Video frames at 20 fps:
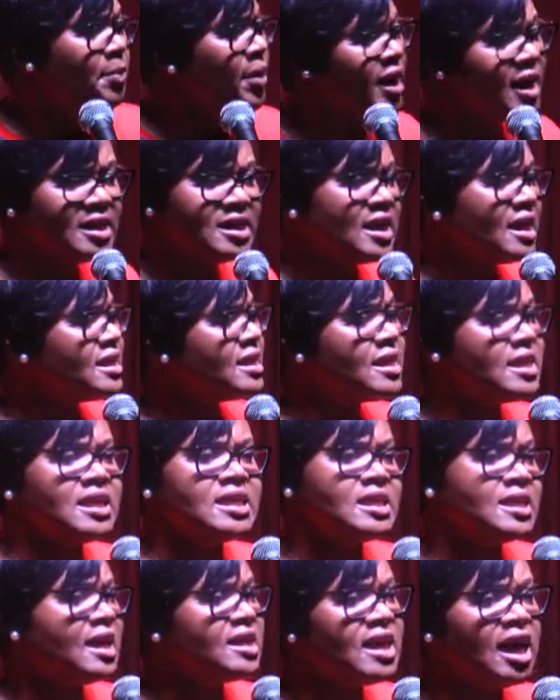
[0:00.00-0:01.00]
Brothers and
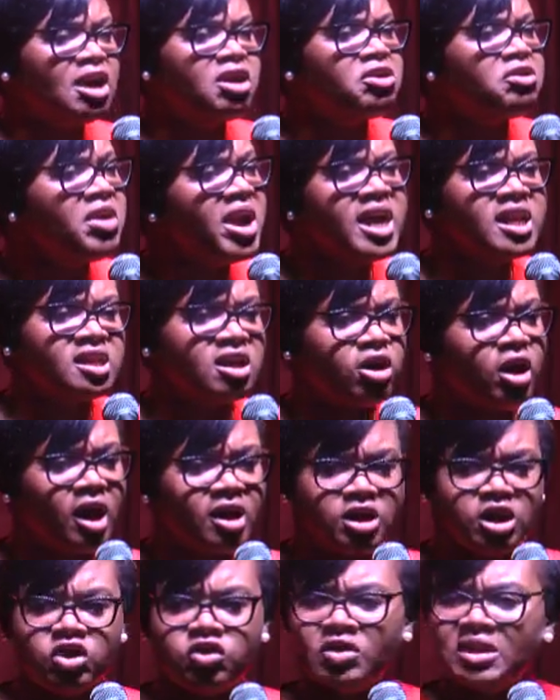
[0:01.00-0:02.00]
sisters, a great
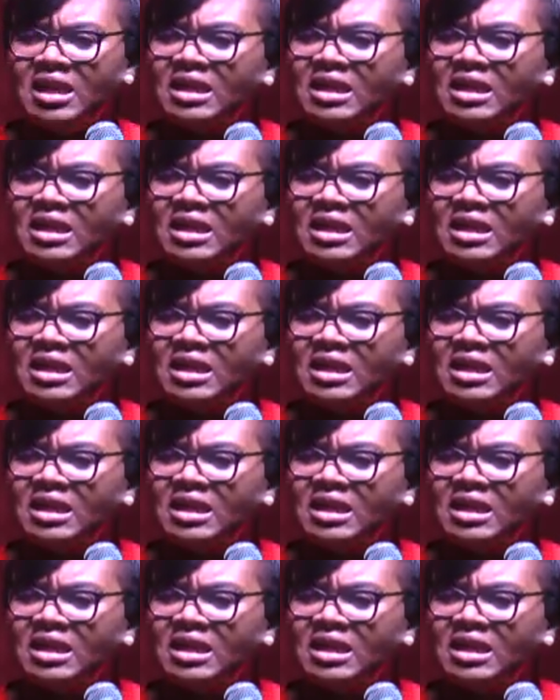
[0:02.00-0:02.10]
country